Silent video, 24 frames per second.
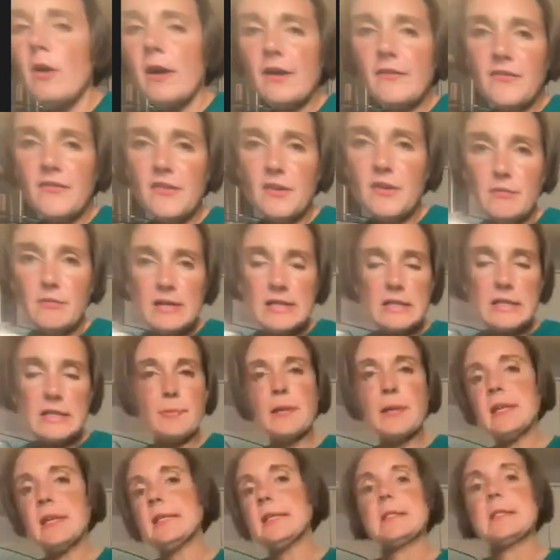quite a few
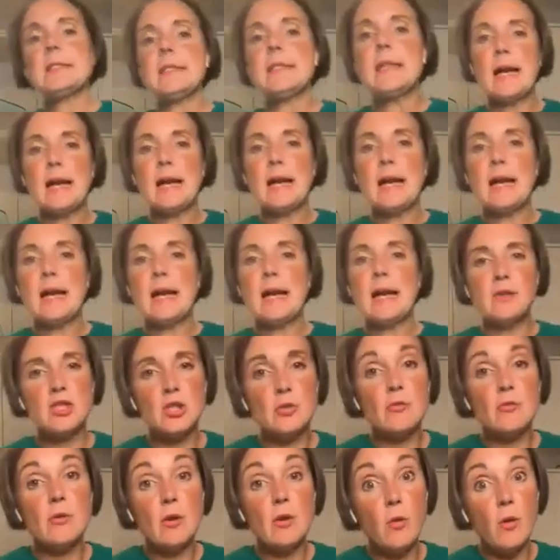recipes now
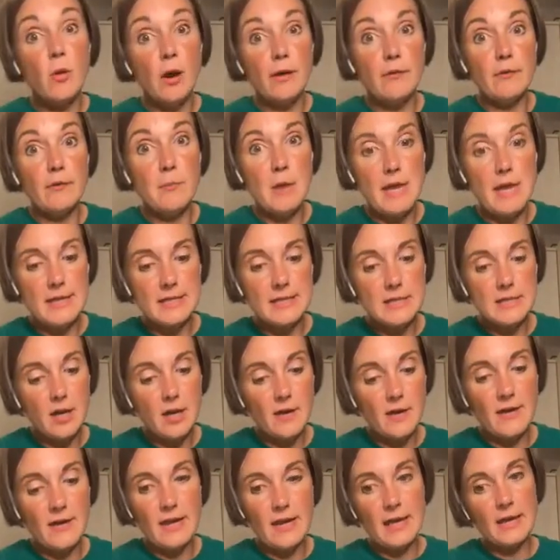which do require a blade
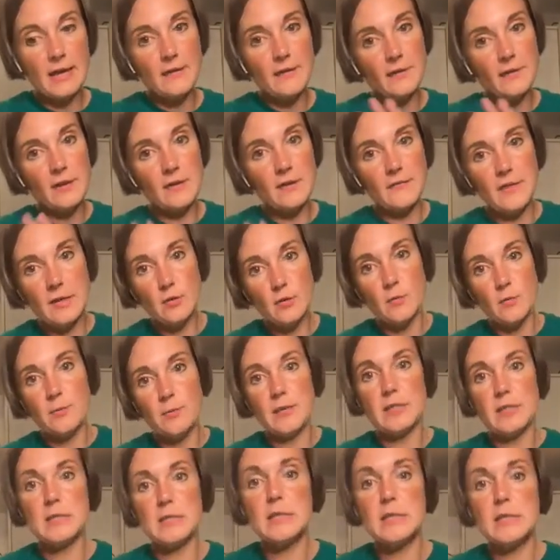cover, even if they're not
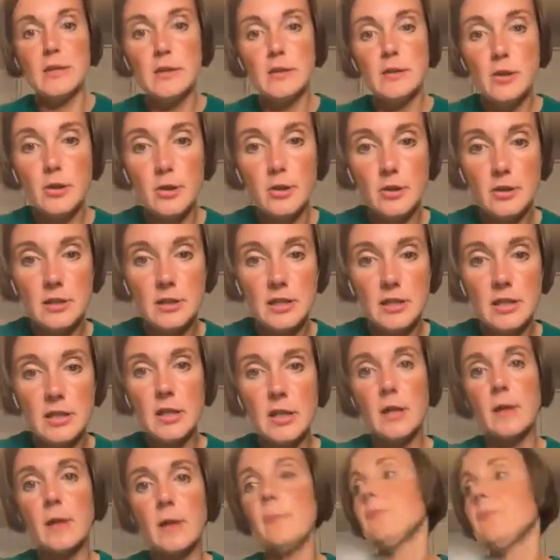being slow cooked
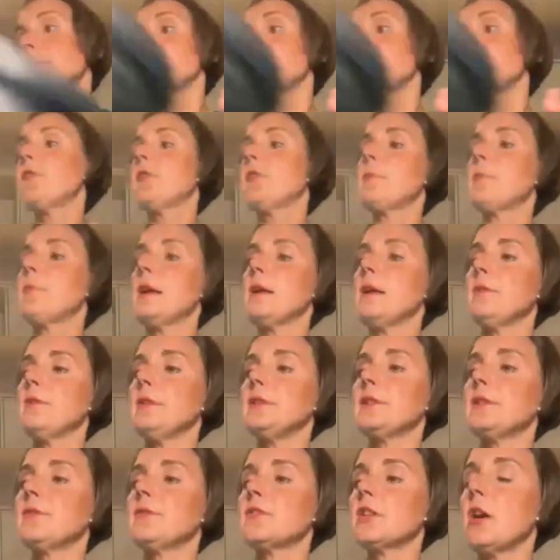for a
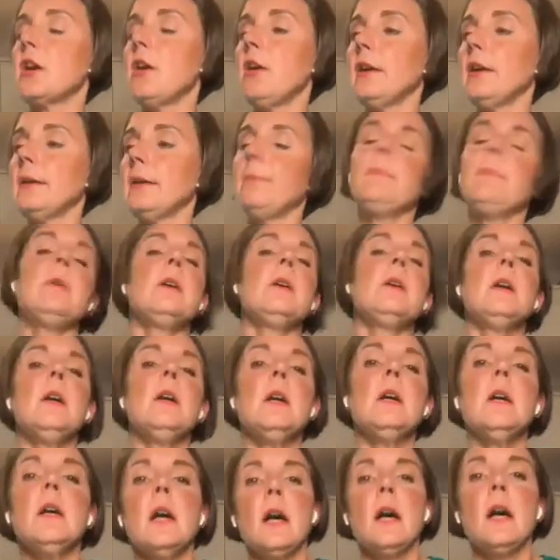period of time.
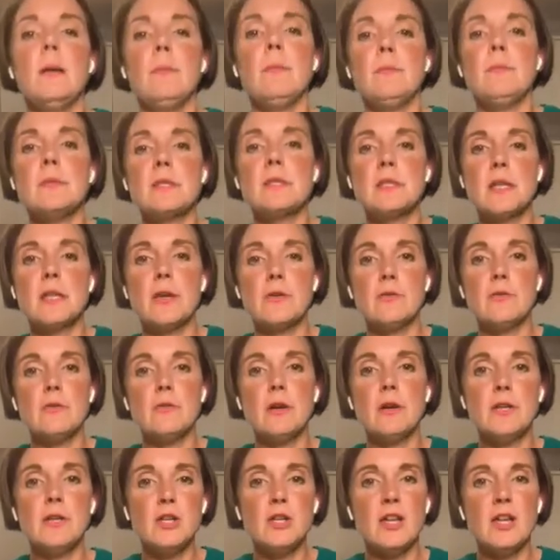So
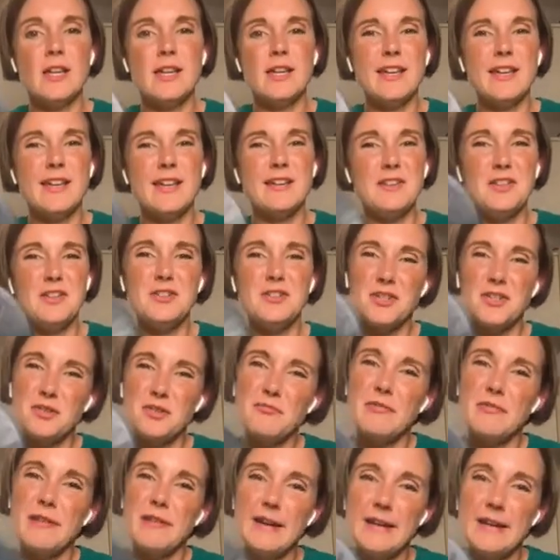you do
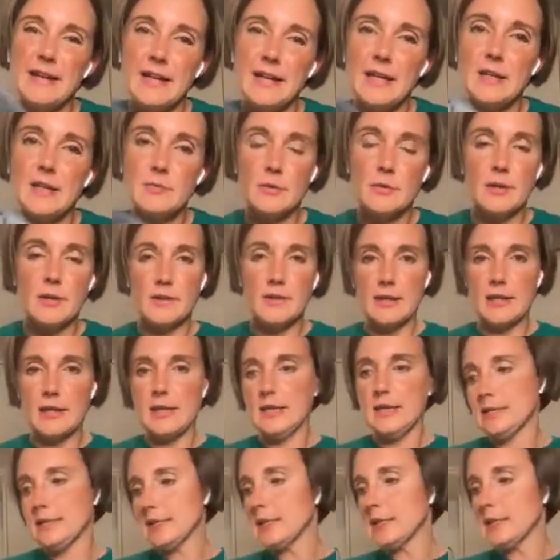really need one of
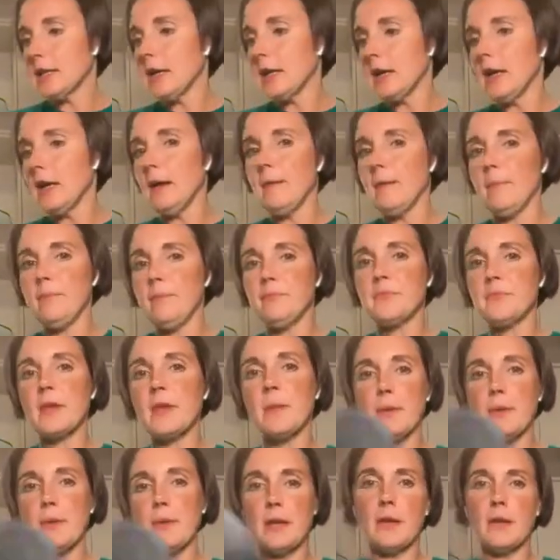these.
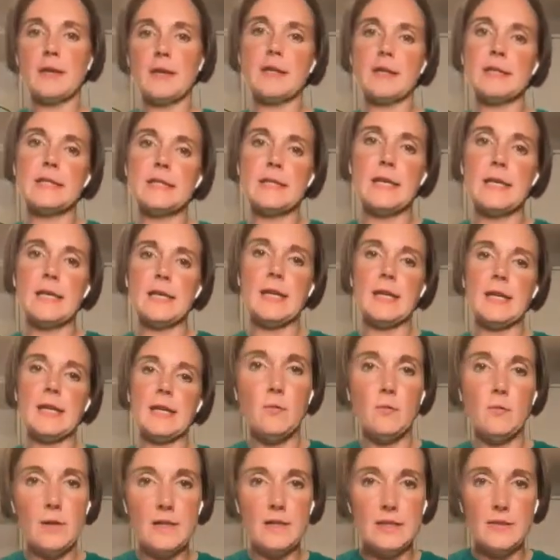But like I say, if you
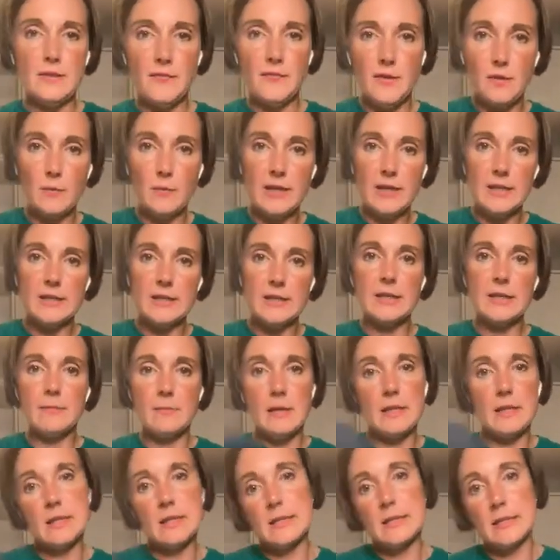can wait a few weeks, it
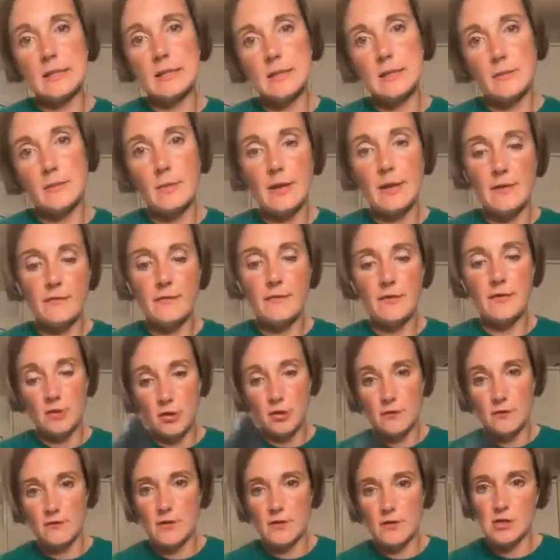makes sense to wait for the
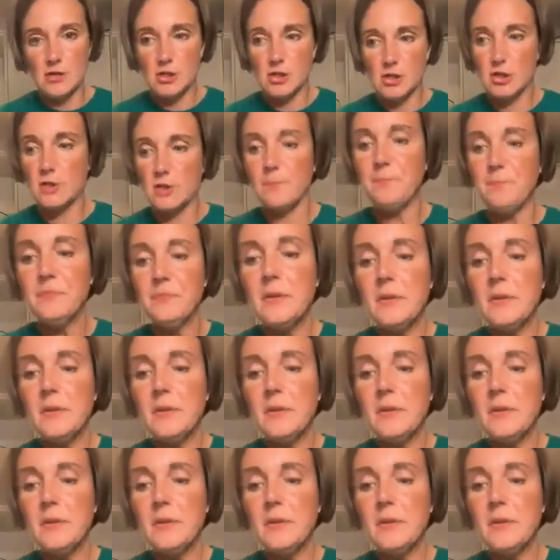new version.